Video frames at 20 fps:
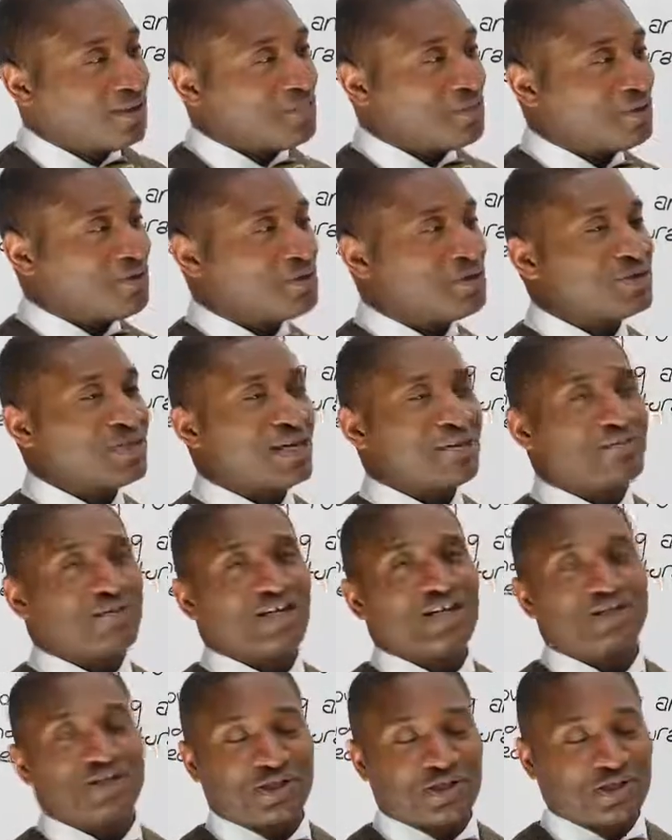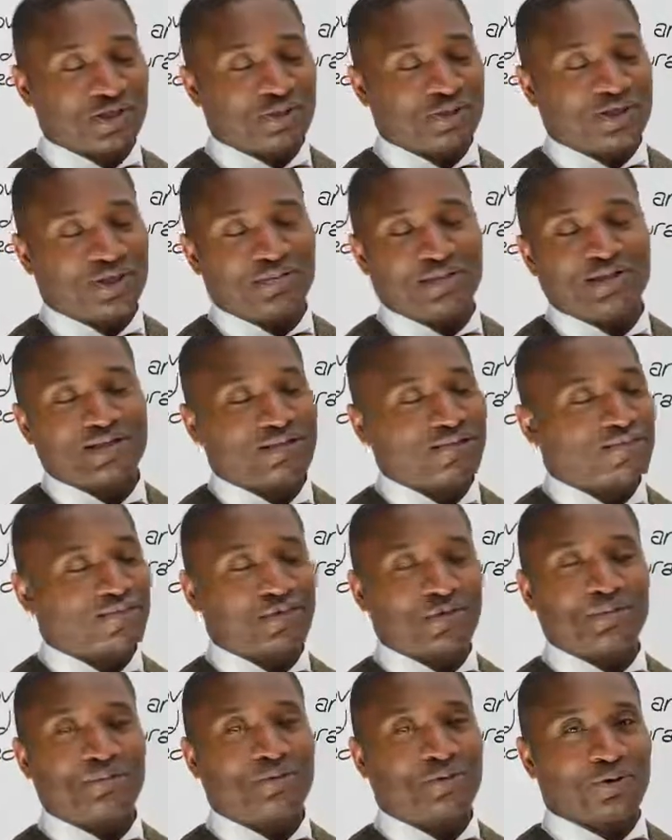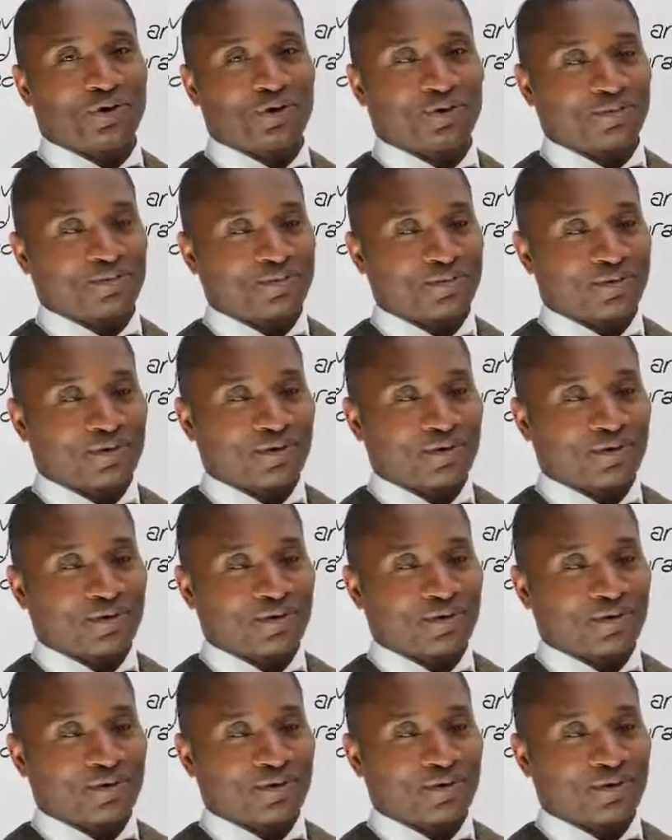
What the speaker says: But if you say I'm destitute, it means I'm very poor.